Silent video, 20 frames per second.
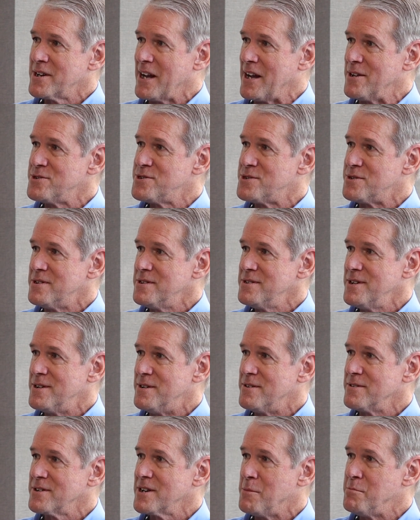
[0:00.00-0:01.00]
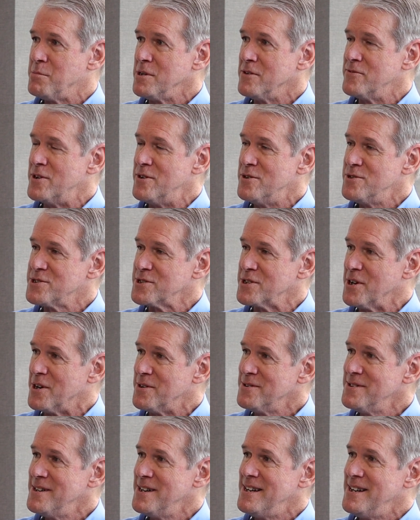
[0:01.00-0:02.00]
cancer here a couple of years
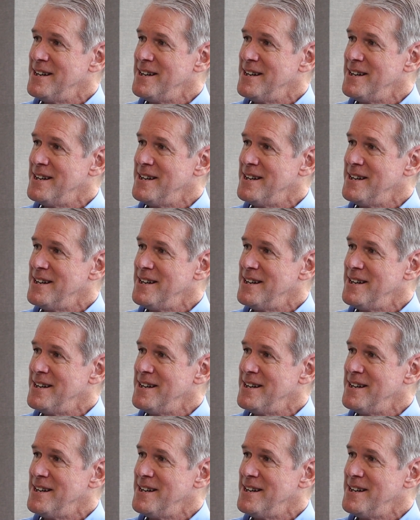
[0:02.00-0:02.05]
ago